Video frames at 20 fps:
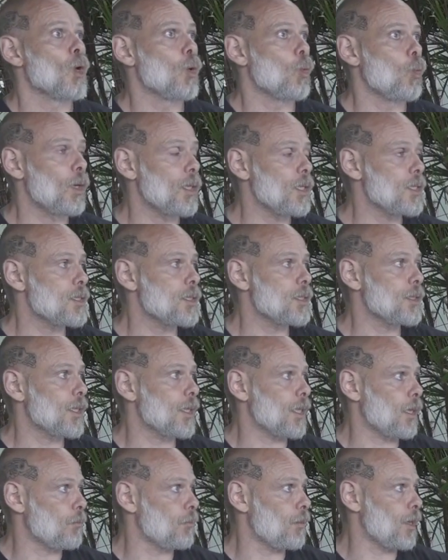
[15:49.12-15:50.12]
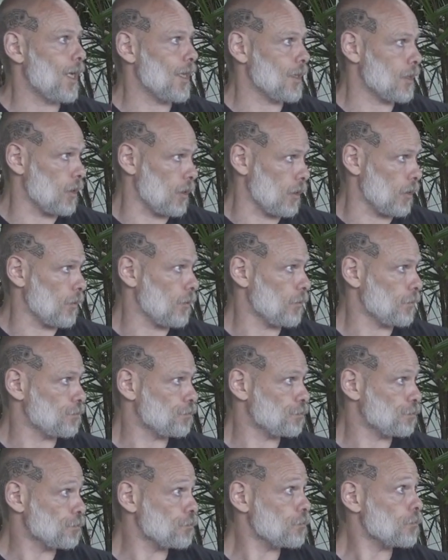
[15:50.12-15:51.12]
what is it that I'm lacking?
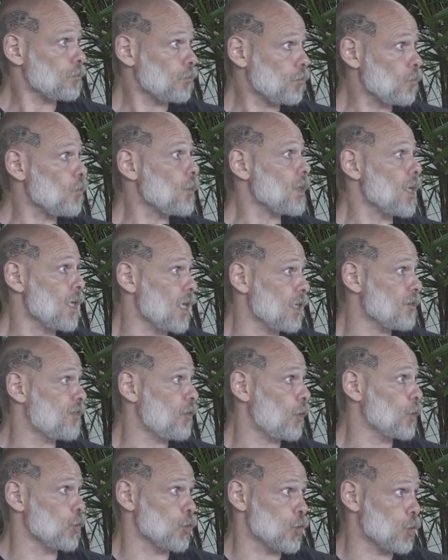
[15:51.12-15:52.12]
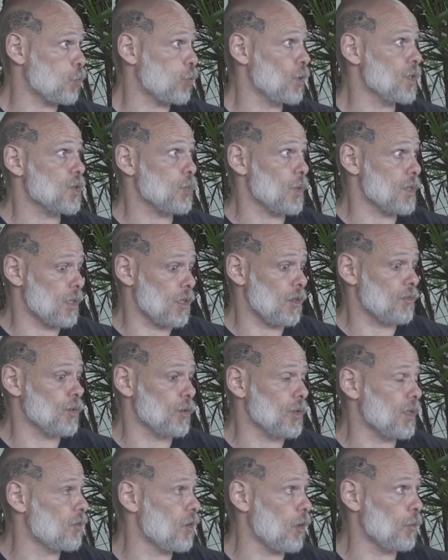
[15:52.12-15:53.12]
Like for you, sprints was enough to
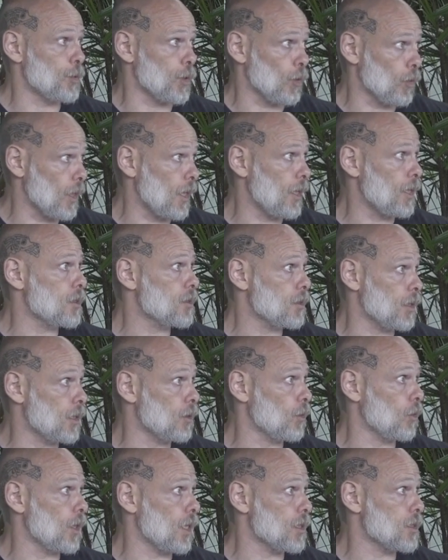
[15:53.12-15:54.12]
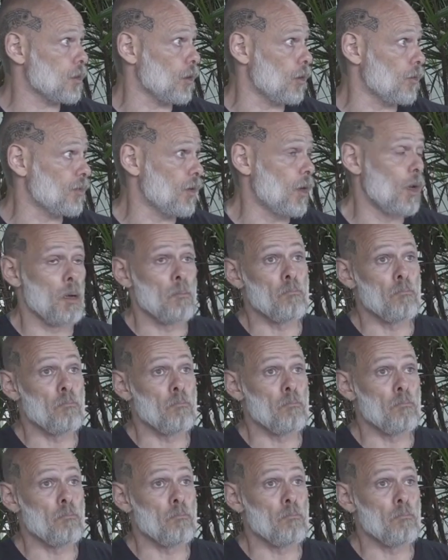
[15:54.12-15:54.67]
develop your legs and all that stuff.